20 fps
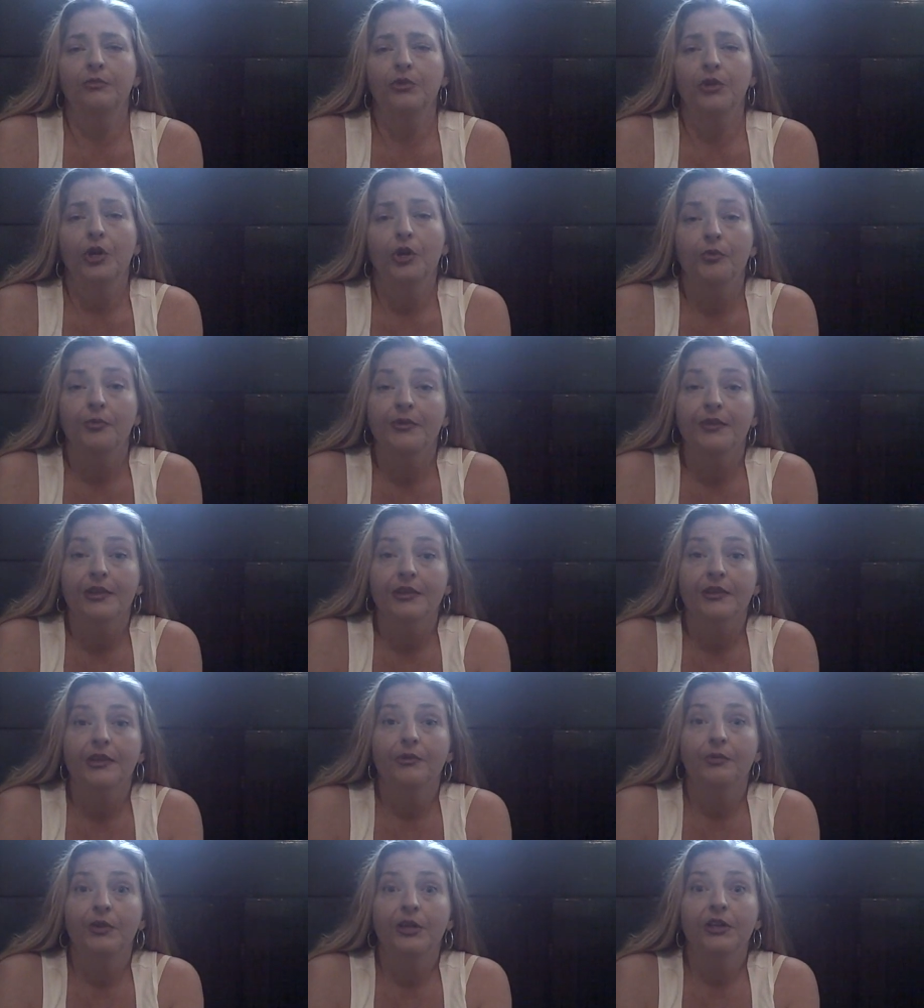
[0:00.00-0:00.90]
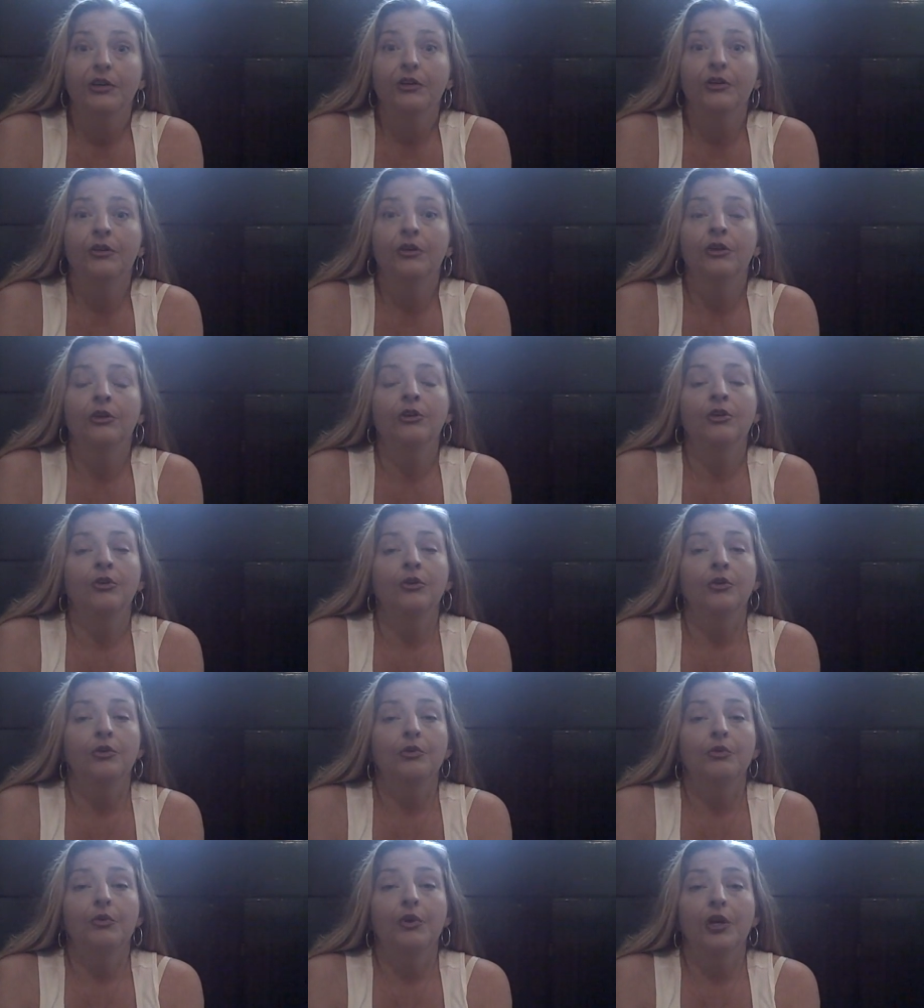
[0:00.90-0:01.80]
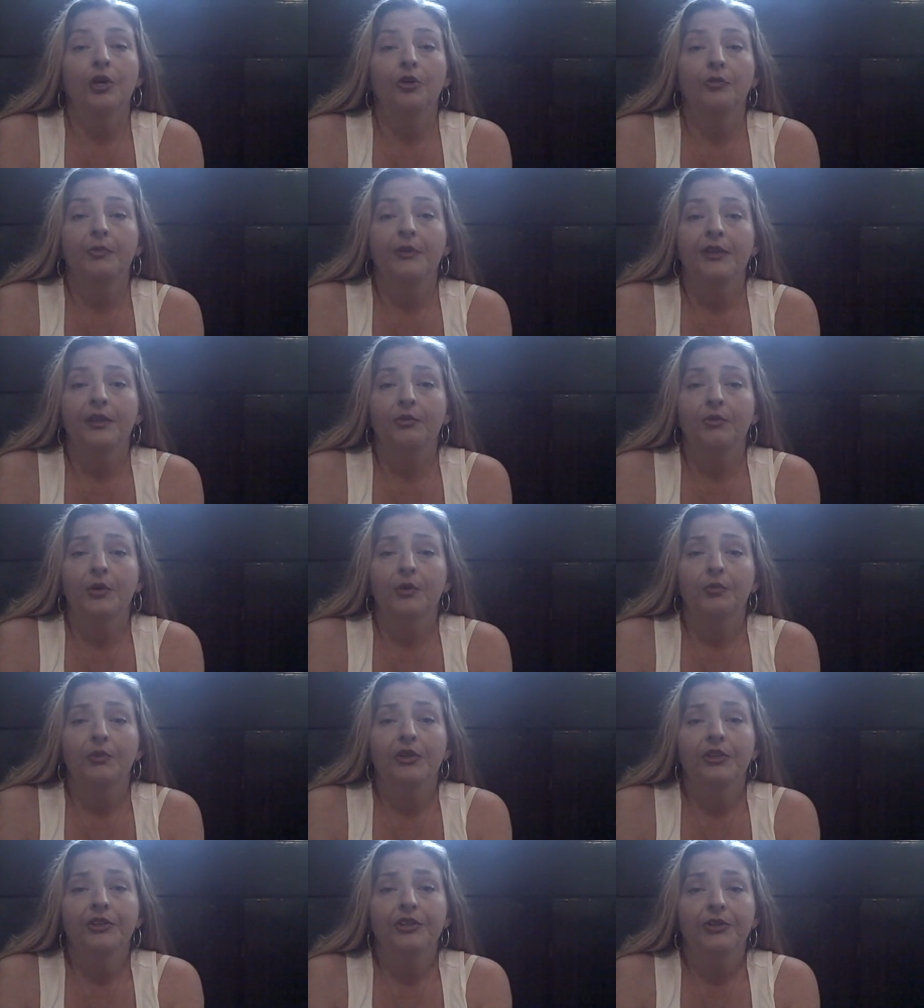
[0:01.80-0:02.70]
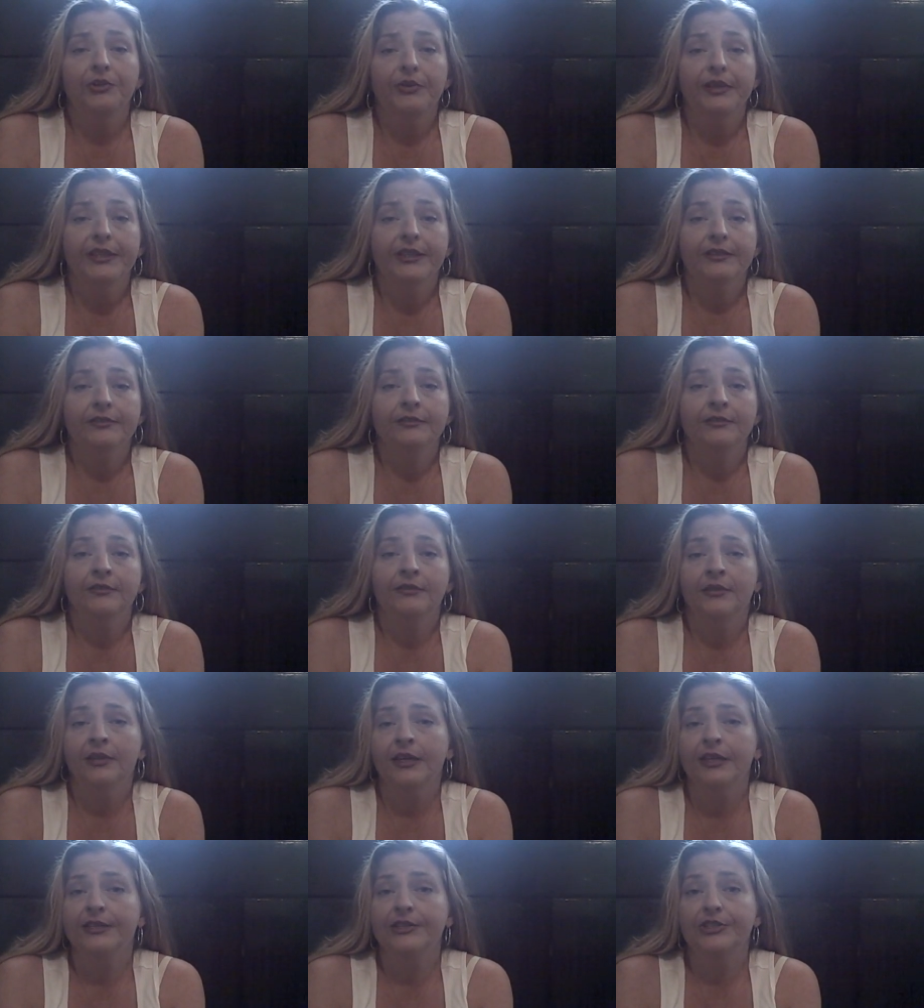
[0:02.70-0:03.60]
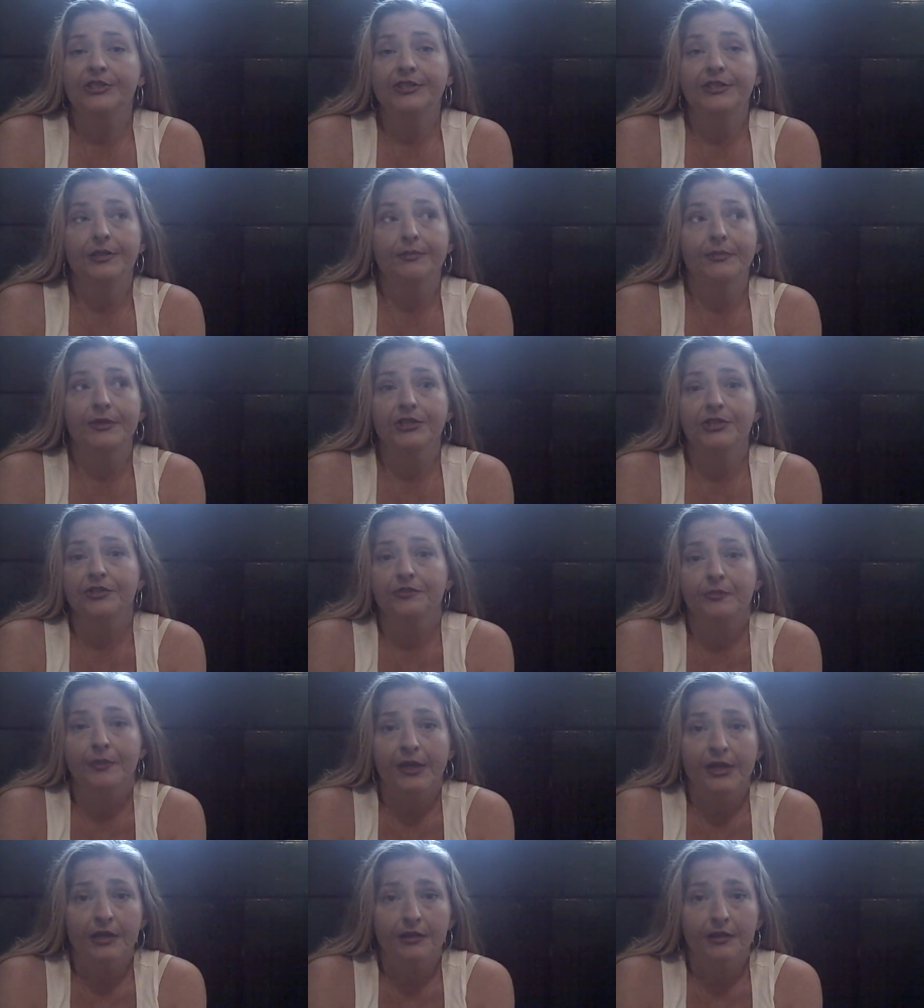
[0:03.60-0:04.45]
We're hoping that they will. We're hoping that what we're doing, as just a bunch of